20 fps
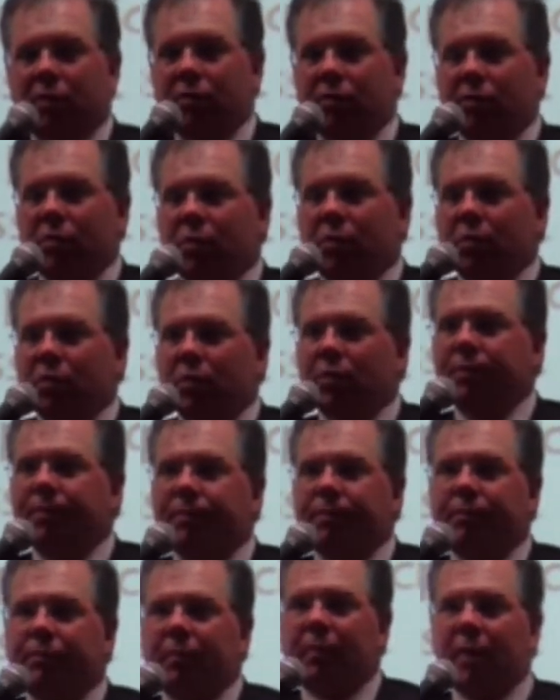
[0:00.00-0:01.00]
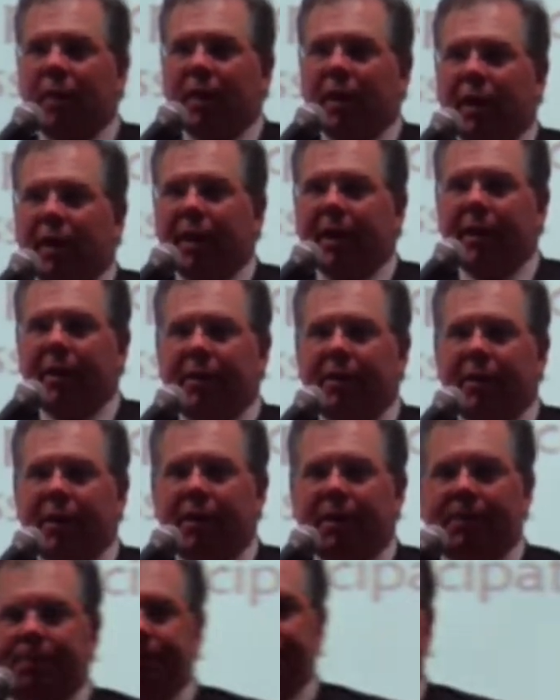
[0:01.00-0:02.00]
years old. And
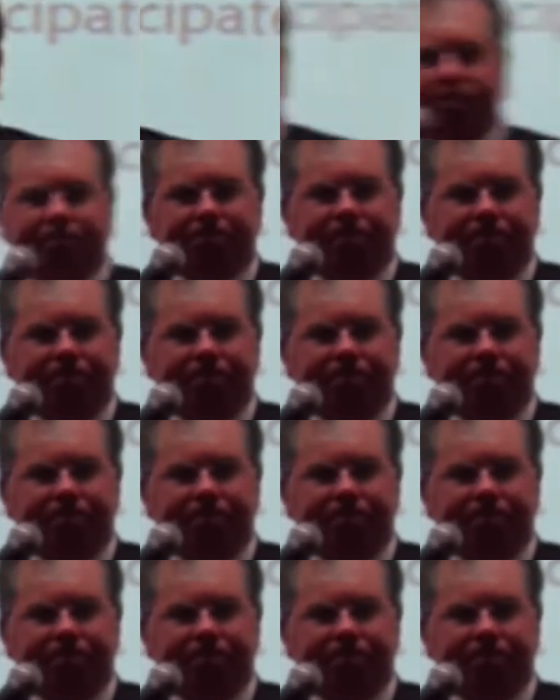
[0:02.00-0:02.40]
um,